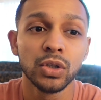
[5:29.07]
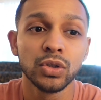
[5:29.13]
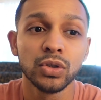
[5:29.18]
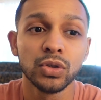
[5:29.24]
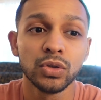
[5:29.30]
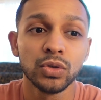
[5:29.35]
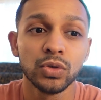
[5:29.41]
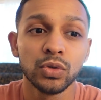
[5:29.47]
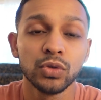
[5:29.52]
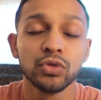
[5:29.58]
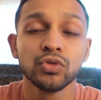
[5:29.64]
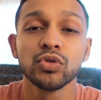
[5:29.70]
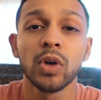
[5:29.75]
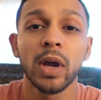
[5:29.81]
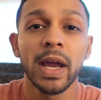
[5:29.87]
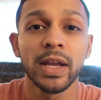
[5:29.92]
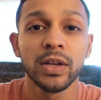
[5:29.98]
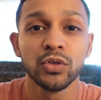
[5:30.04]
to
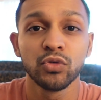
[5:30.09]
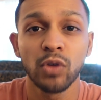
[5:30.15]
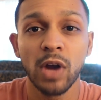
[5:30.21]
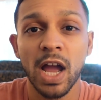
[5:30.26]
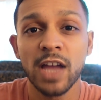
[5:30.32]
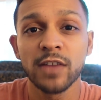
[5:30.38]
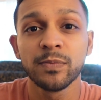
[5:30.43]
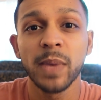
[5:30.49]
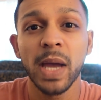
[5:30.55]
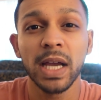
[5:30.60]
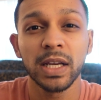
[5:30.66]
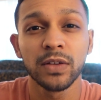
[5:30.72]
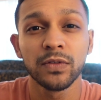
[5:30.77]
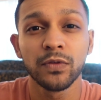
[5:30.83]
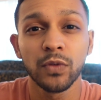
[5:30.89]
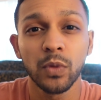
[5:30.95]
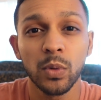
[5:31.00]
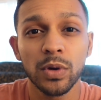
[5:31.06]
try and drive back
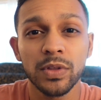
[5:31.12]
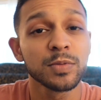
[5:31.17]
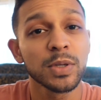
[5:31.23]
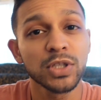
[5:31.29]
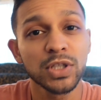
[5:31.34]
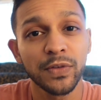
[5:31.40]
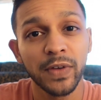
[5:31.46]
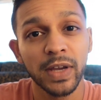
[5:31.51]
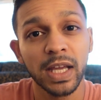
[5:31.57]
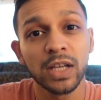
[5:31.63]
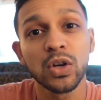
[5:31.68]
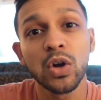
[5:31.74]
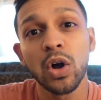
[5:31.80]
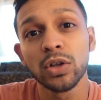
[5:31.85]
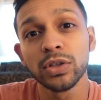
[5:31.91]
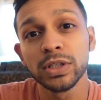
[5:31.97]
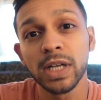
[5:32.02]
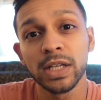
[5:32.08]
and forth especially if I get
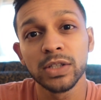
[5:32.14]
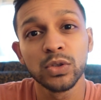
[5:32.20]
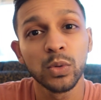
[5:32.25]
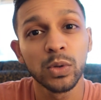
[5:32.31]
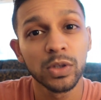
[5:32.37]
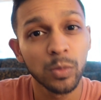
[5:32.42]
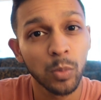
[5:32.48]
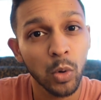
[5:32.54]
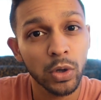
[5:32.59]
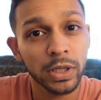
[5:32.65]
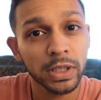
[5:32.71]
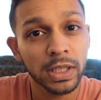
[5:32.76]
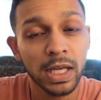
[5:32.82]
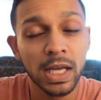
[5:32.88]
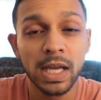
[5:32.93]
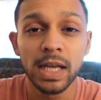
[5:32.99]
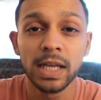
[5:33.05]
called in at 2 in the morning